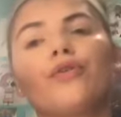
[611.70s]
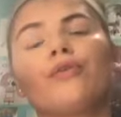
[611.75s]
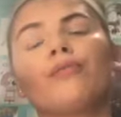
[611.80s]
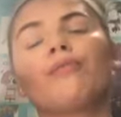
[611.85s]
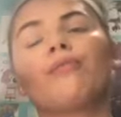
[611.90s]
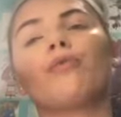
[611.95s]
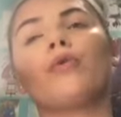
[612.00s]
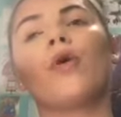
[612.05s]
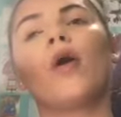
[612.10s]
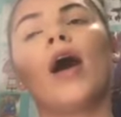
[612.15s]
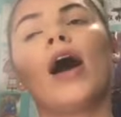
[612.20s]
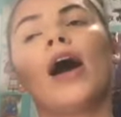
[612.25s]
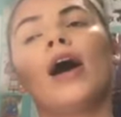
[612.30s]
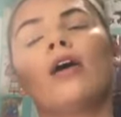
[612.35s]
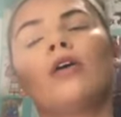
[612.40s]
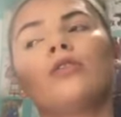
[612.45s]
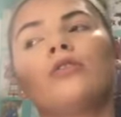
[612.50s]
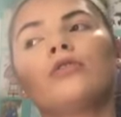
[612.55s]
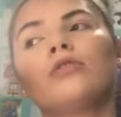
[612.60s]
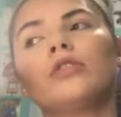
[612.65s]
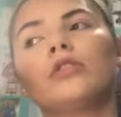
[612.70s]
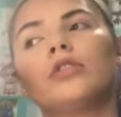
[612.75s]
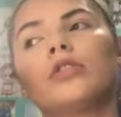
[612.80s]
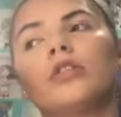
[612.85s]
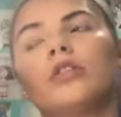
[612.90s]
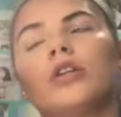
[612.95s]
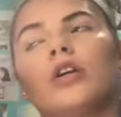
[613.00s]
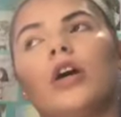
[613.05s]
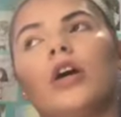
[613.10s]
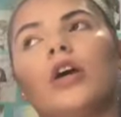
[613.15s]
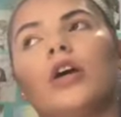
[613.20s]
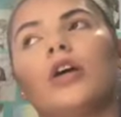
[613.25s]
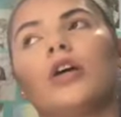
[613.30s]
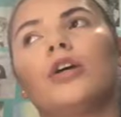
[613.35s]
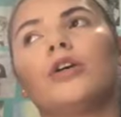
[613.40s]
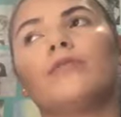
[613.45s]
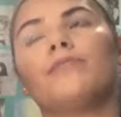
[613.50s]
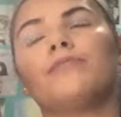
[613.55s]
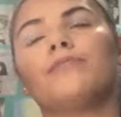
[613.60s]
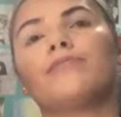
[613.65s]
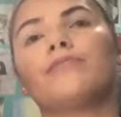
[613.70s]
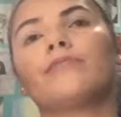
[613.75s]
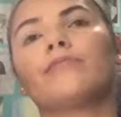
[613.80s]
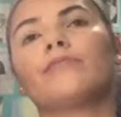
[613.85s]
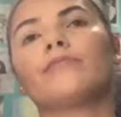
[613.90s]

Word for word: brows, um,